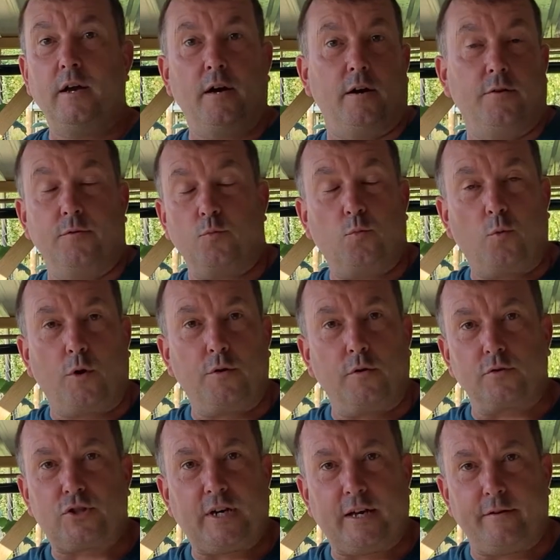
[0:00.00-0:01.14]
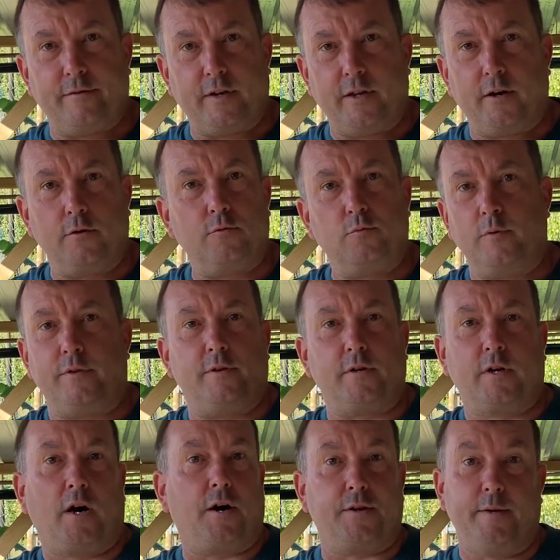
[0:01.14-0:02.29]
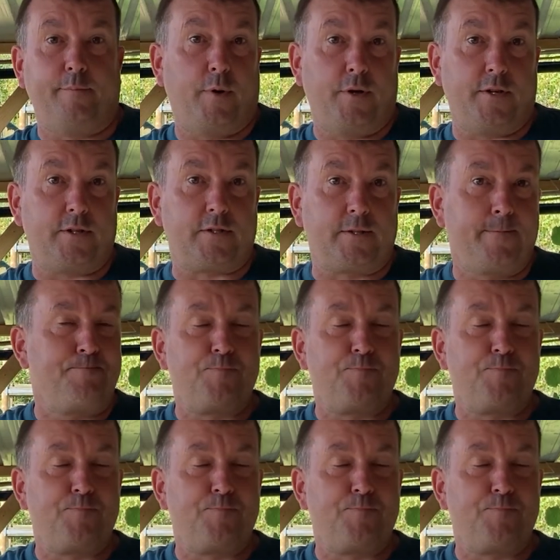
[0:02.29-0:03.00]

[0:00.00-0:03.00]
And why not share the video with your gardening buddies?